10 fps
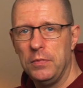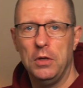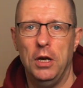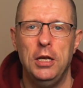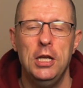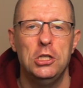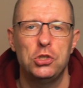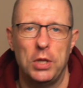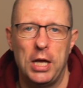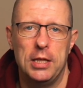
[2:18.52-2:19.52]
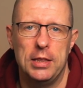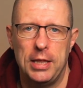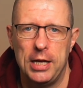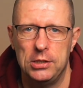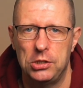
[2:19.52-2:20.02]
Right. So
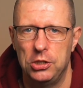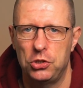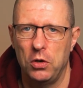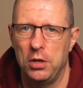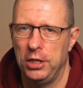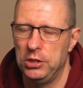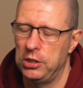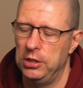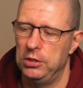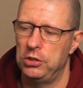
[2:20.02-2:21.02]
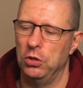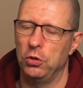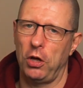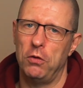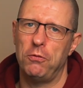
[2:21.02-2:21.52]
that's the sort of thing to
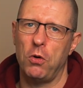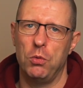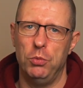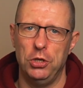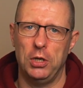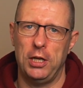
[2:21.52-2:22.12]
look out for when you're